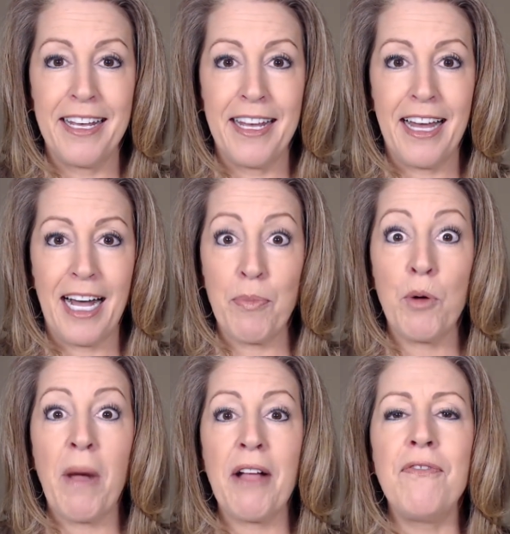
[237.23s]
I put
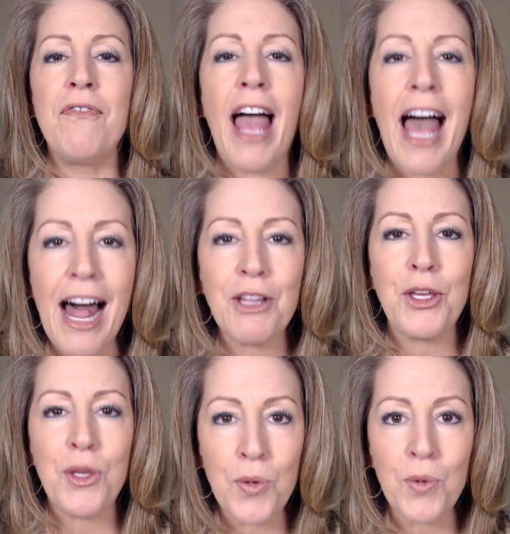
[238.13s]
my
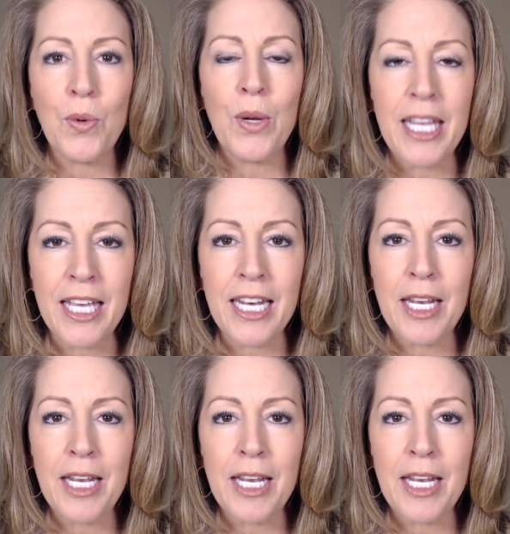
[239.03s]
value in